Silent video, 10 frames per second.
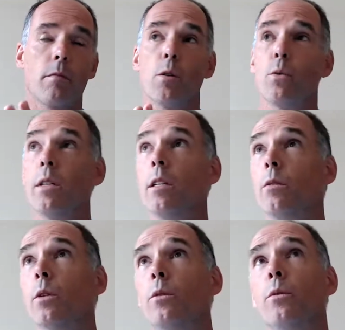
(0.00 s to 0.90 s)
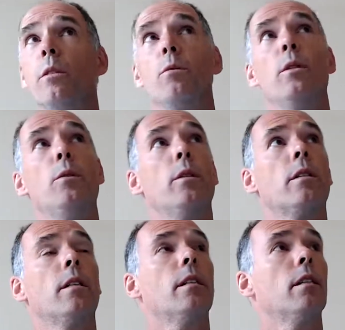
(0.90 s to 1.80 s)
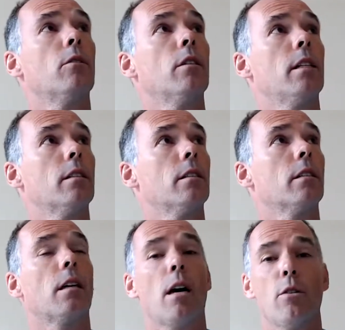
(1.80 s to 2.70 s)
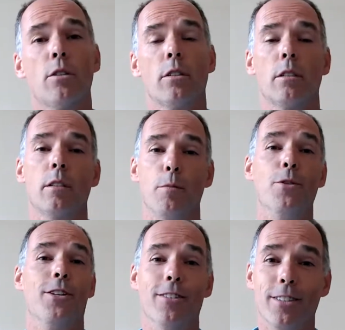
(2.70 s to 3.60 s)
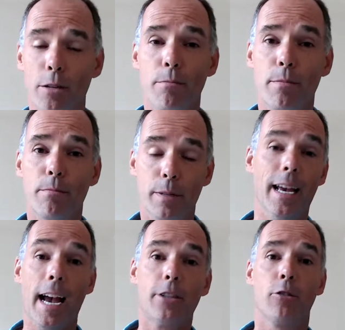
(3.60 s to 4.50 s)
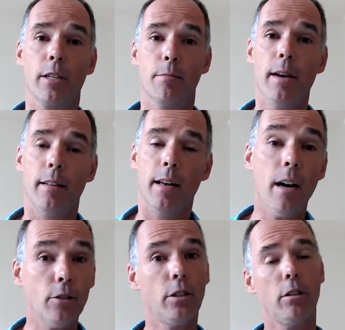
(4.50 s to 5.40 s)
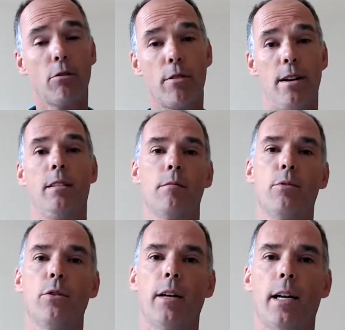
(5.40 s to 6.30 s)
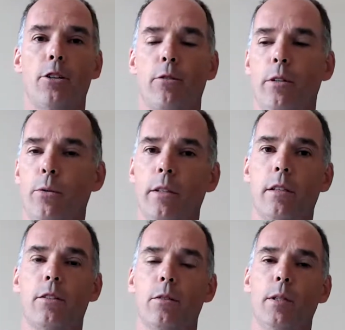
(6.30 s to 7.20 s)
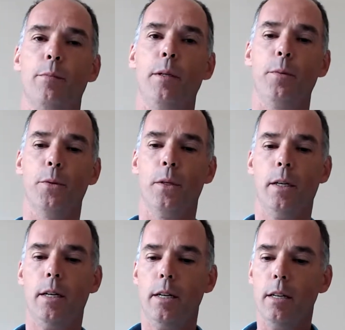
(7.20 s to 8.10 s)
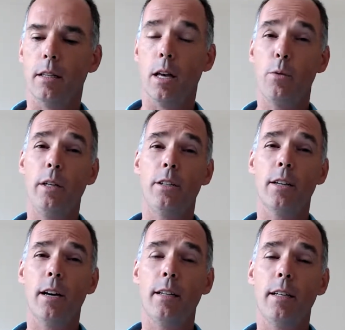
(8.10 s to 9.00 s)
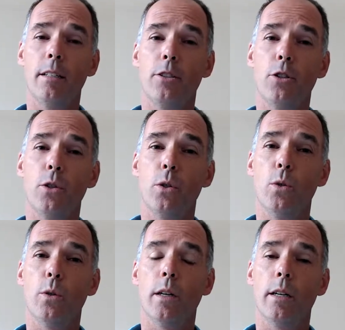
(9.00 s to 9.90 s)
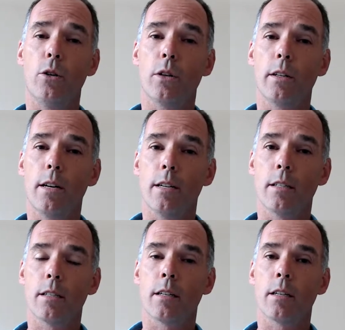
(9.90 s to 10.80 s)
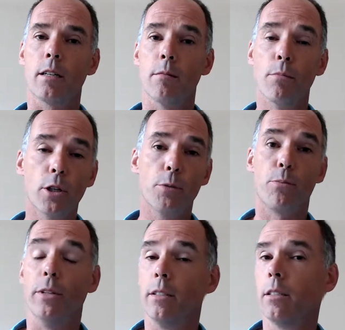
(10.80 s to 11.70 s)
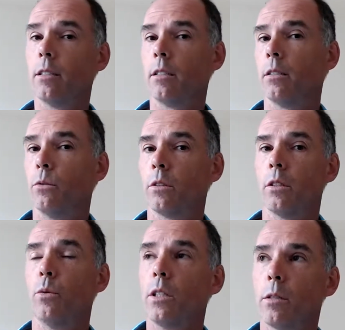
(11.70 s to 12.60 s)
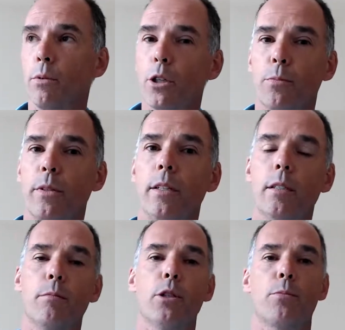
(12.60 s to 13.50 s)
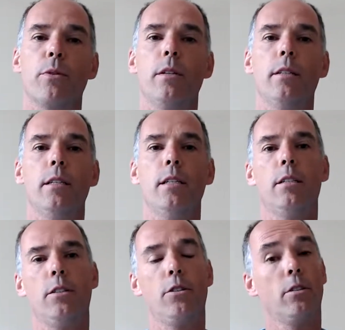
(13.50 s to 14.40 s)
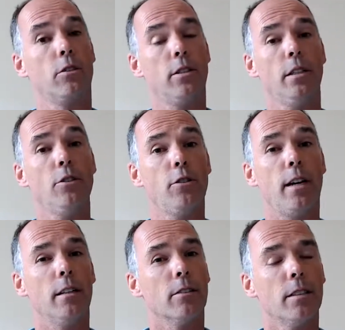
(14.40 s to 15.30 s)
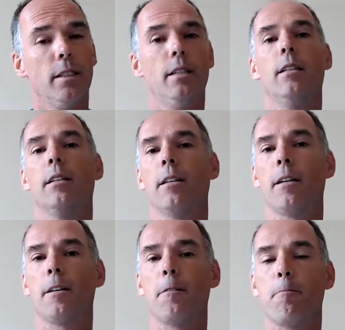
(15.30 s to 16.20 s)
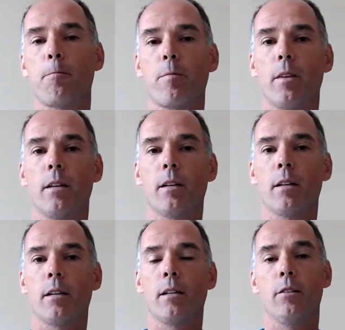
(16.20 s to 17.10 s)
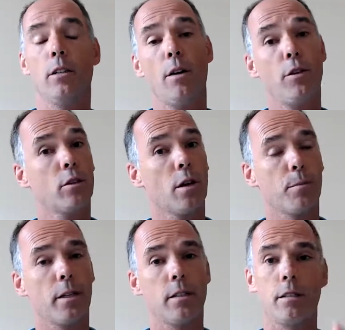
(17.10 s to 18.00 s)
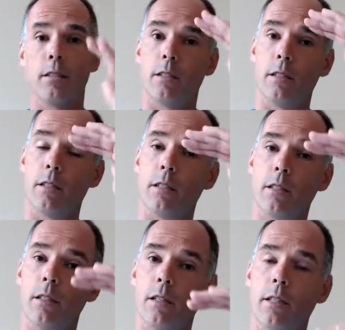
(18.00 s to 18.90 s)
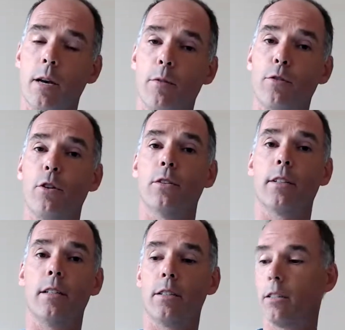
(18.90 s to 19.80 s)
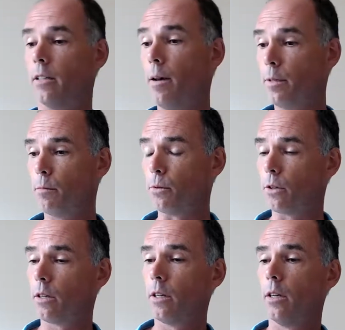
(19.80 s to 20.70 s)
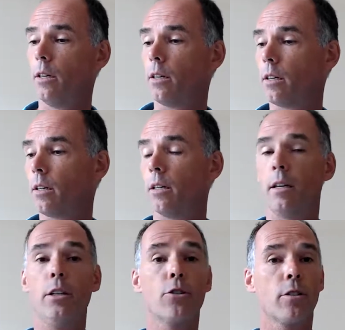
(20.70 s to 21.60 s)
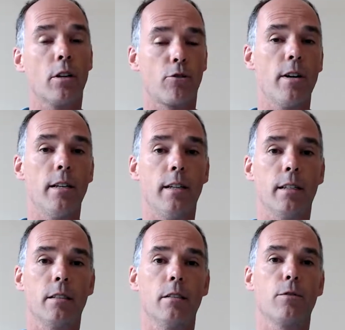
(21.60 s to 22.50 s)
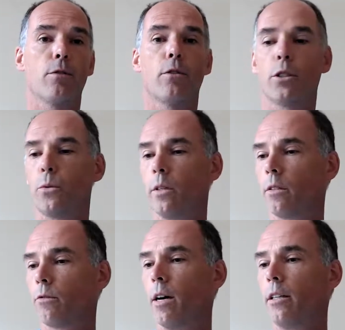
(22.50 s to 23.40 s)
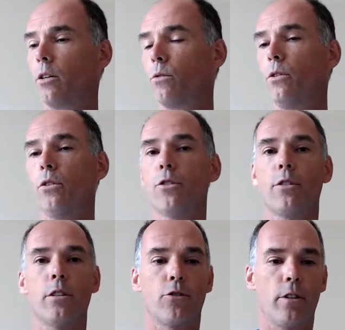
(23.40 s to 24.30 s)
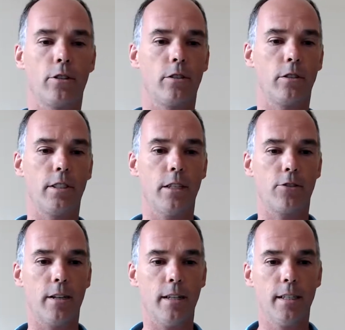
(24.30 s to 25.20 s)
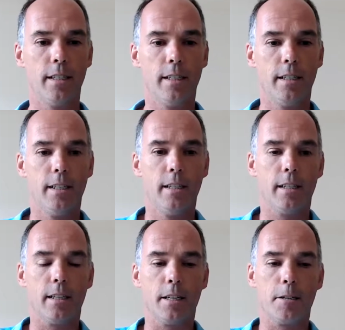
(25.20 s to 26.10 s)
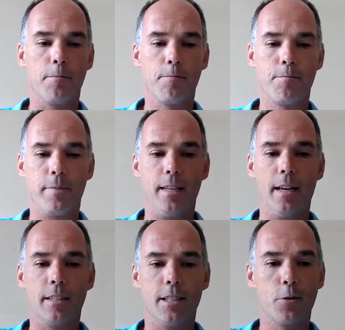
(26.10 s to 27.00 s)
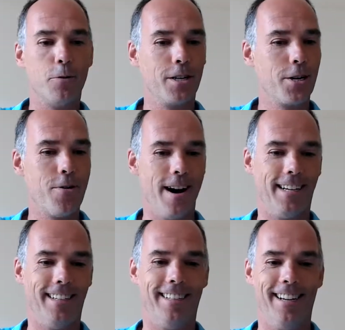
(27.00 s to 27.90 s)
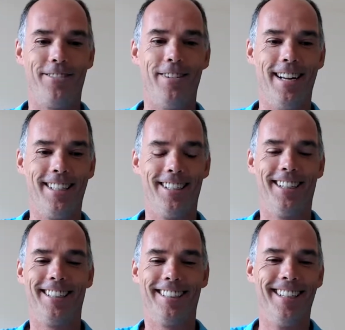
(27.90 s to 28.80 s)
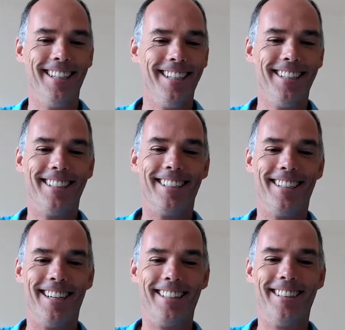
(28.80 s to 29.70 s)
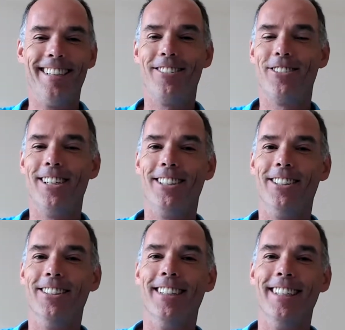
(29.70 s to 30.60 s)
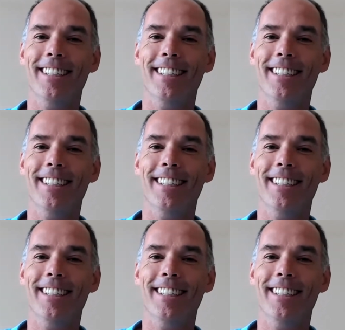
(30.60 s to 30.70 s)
we were thinking, all right, how is the book going to be actually made? How do you write a book actually with so many people? Then we decided to organize a book sprint. So what is a book sprint? A book sprint is you're sitting together, you have your topics, table of contents, an empty book, and you start writing. Of course, with writing rules, structure, etc. Yes, it's quite an adventure, indeed, Rachel.